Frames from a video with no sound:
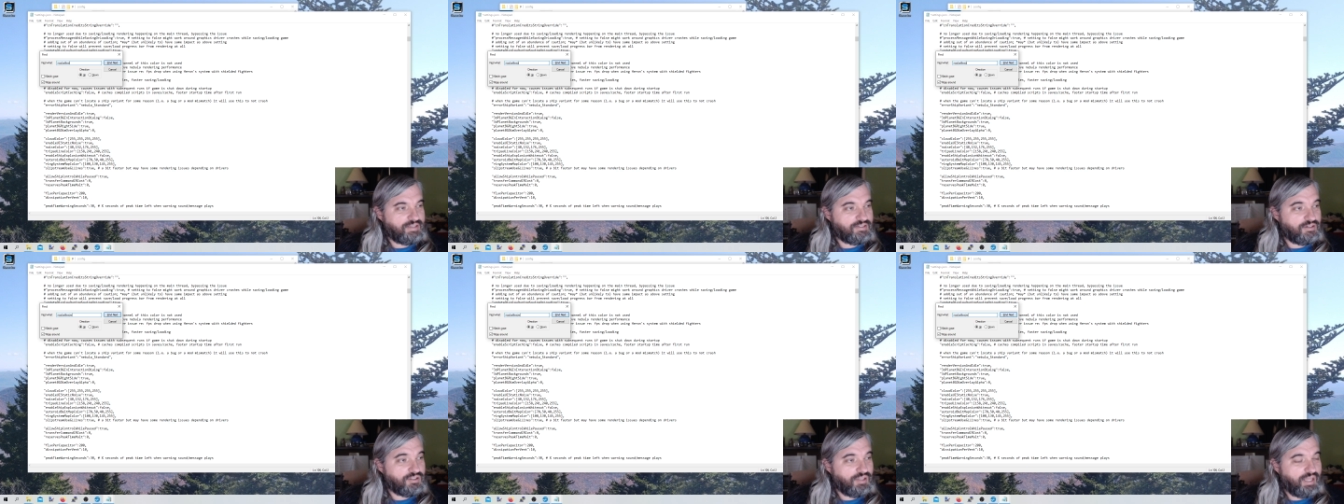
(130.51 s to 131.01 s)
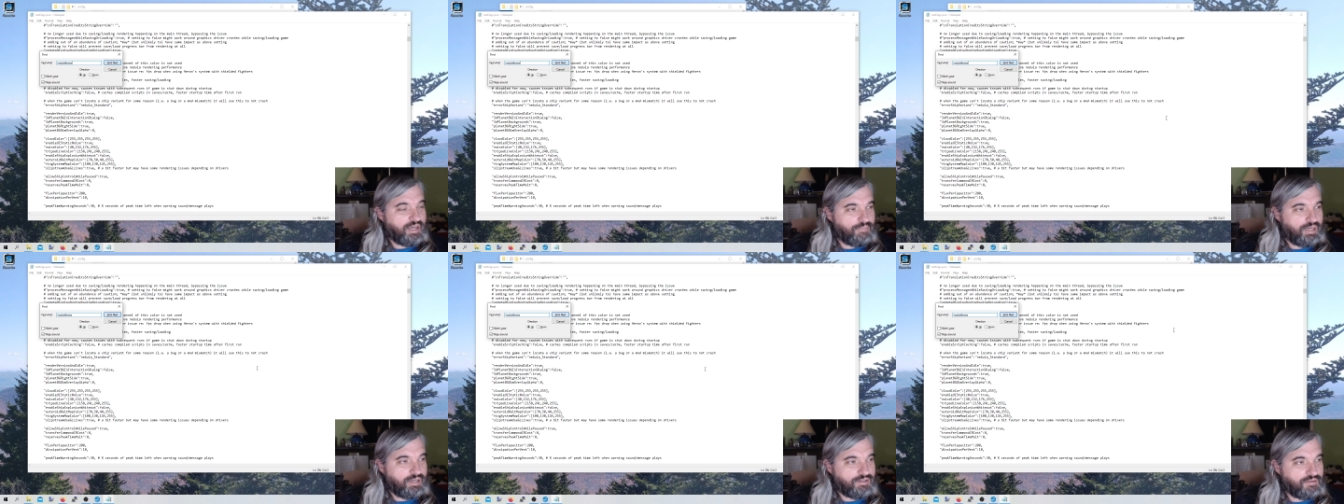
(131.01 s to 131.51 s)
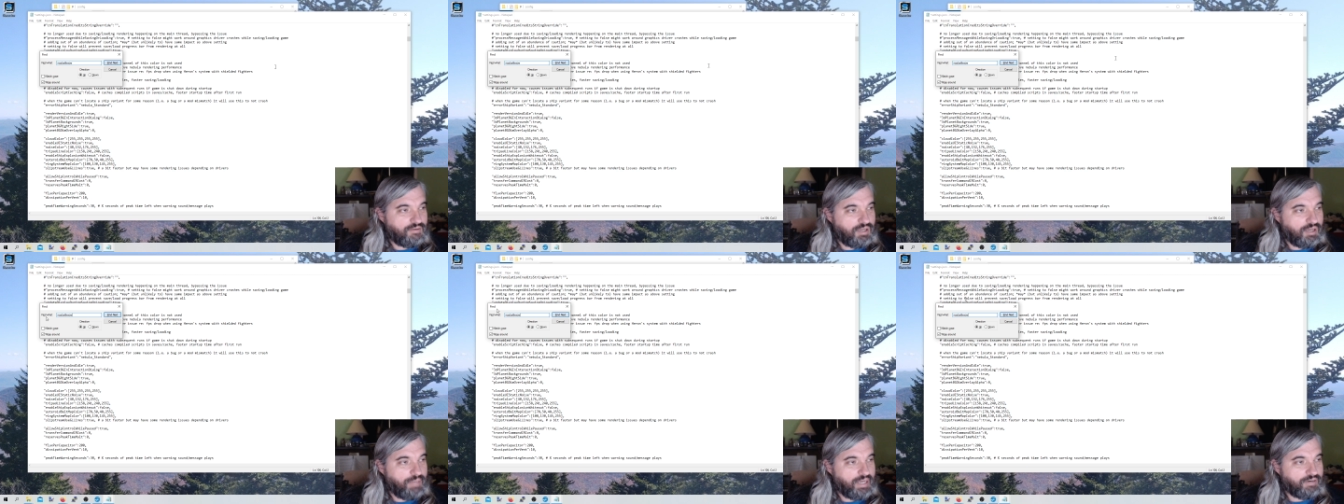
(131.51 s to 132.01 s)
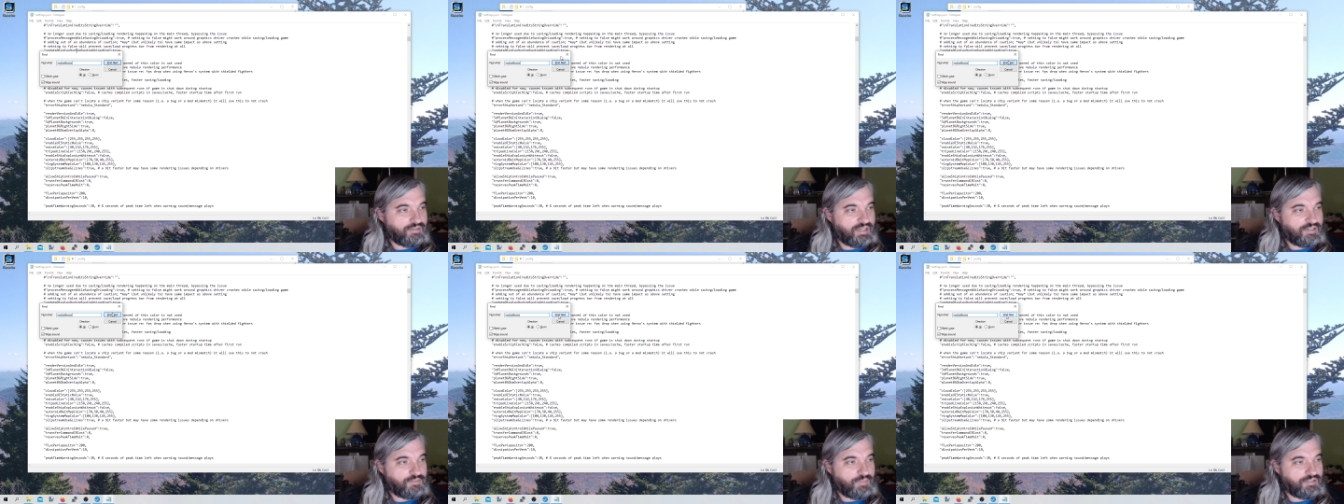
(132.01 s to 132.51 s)
There's a lot of model, uh, battle
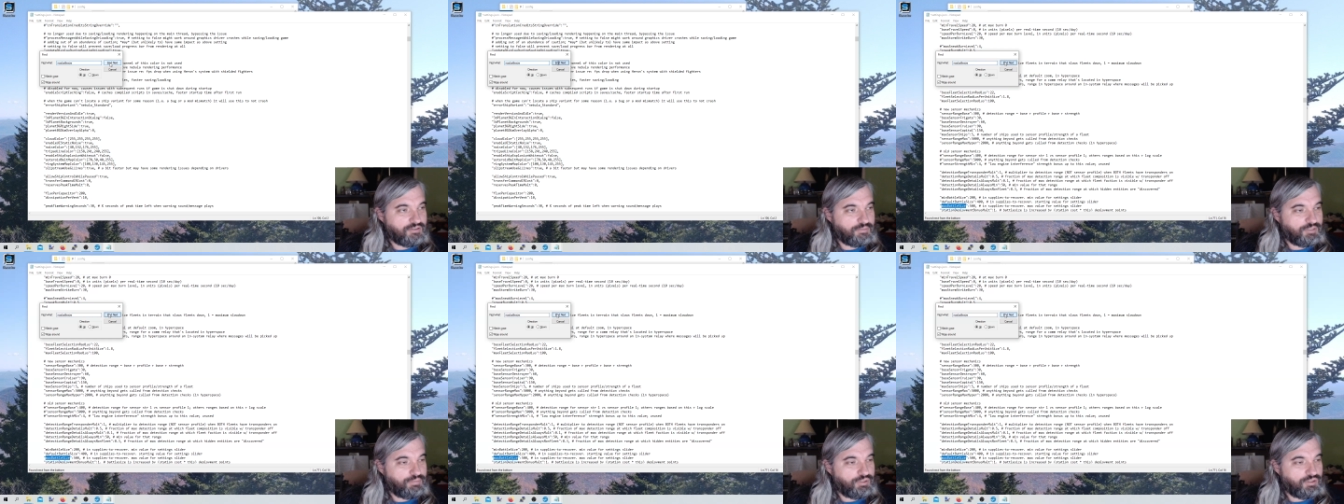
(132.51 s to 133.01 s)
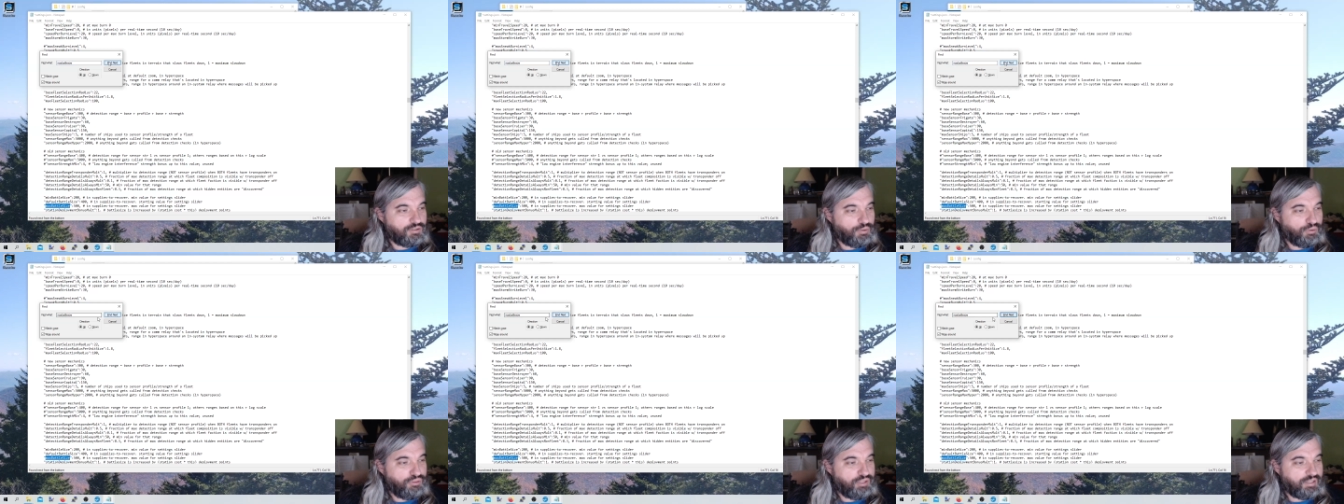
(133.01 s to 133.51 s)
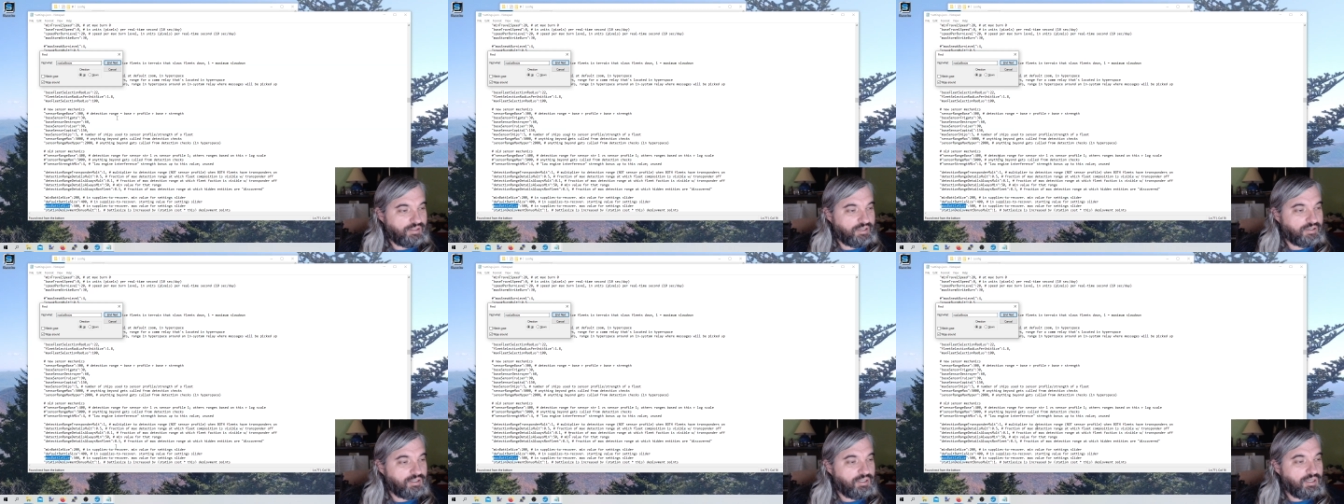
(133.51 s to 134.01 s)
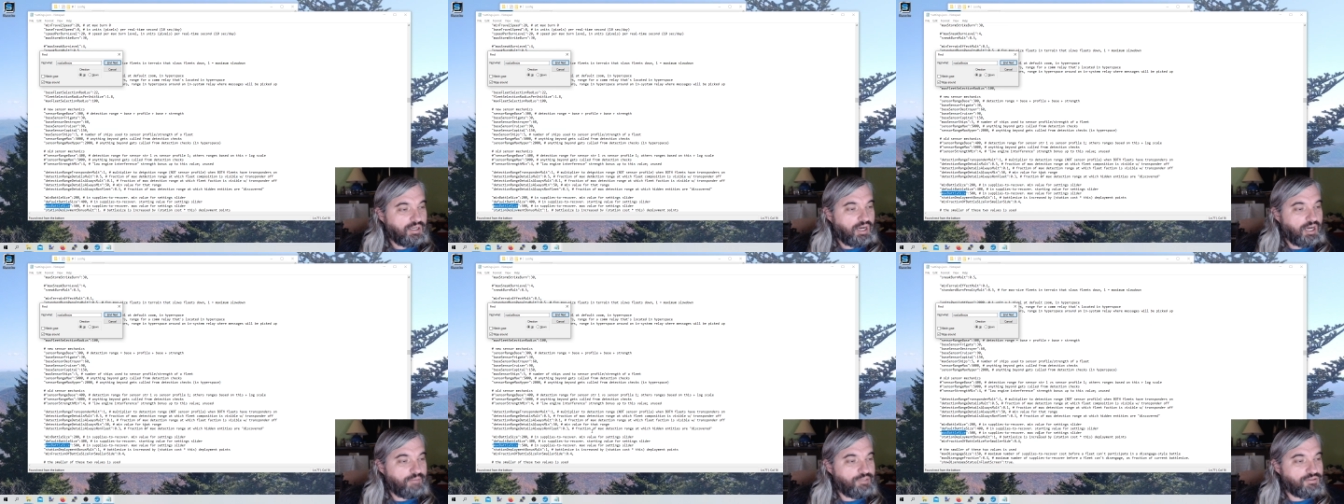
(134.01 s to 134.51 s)
size mods, so I'm going to put the whole thing in there.
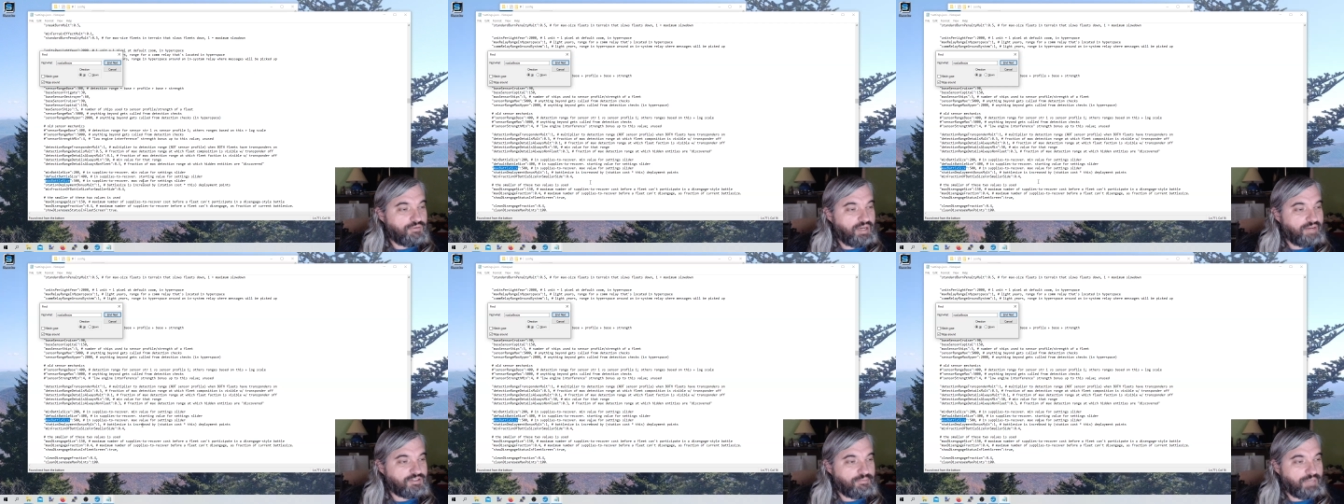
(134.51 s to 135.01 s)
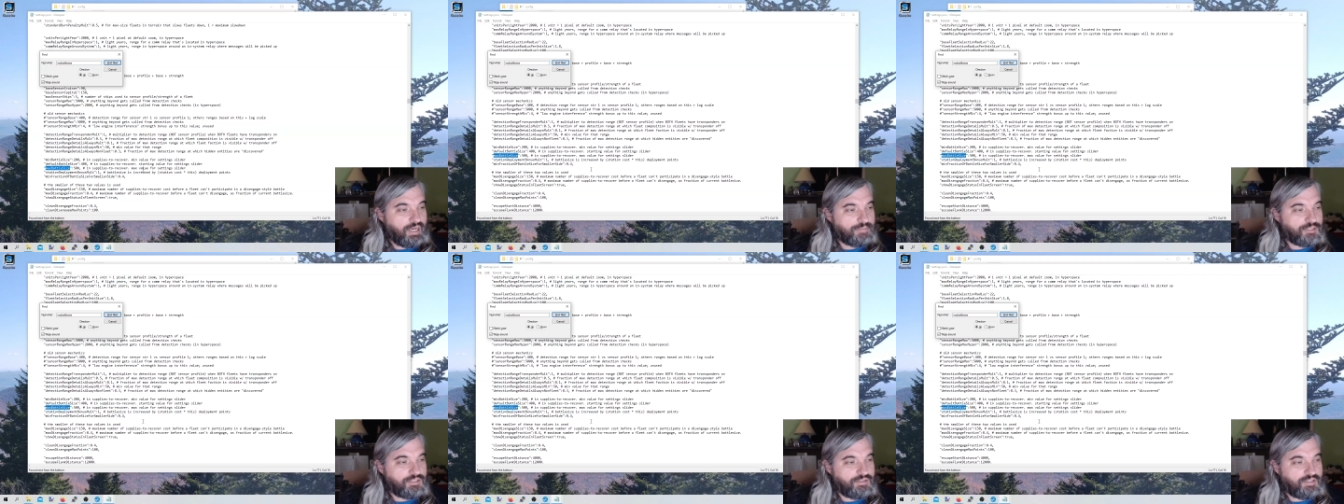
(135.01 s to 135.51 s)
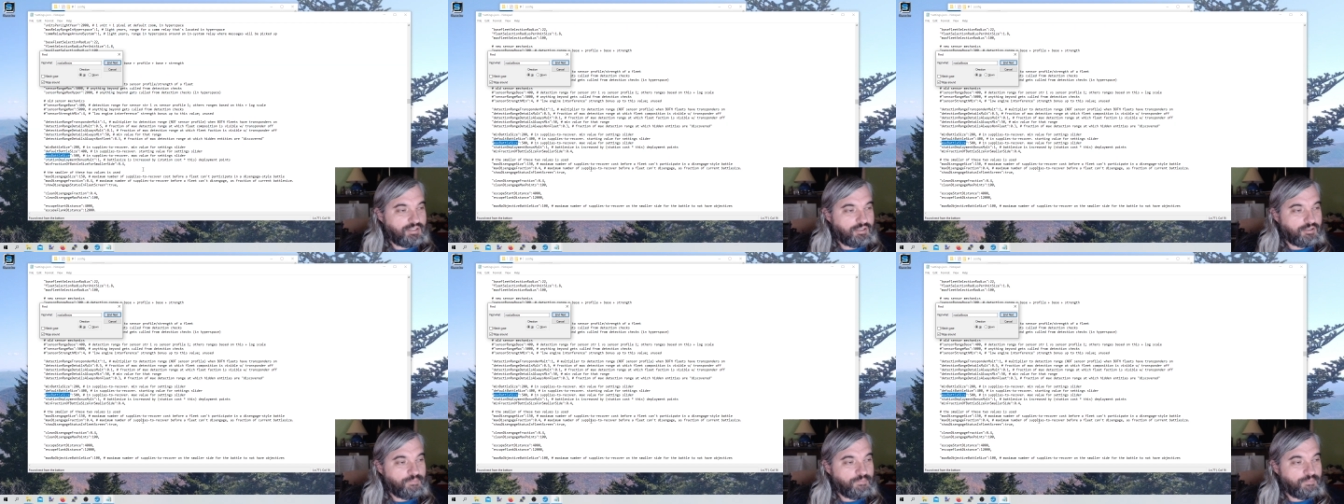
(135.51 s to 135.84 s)
Um, you do have some options here.